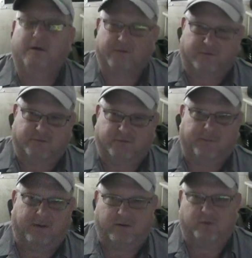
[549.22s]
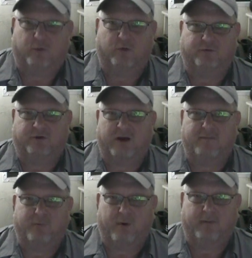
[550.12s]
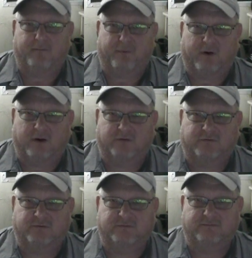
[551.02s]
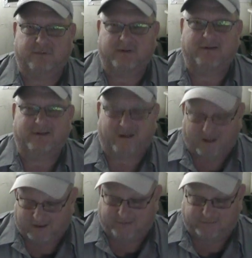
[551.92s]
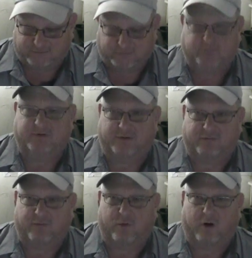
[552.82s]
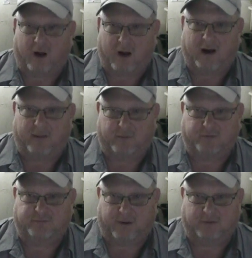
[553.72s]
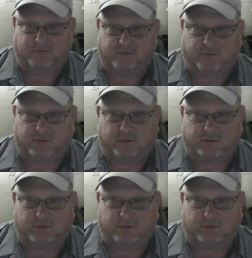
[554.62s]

This has been a Taurus High Point production. I choose, therefore I am responsible.